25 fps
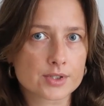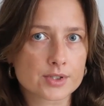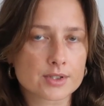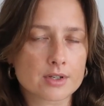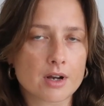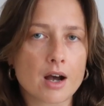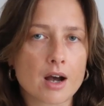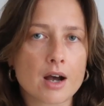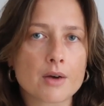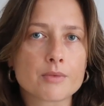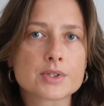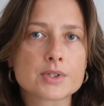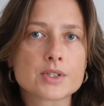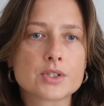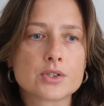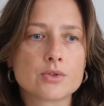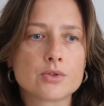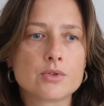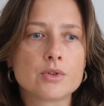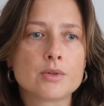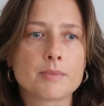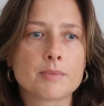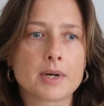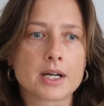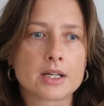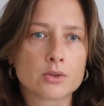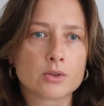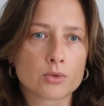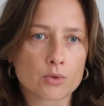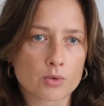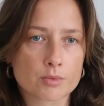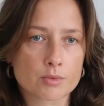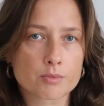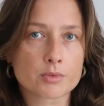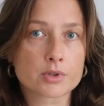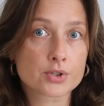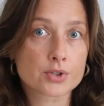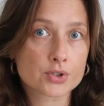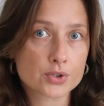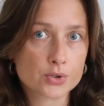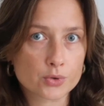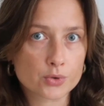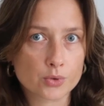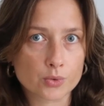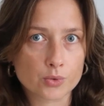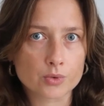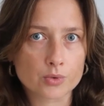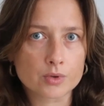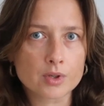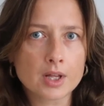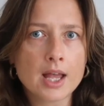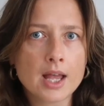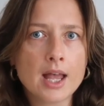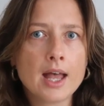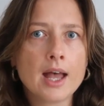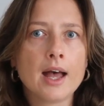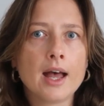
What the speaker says: So I was doing my normal school,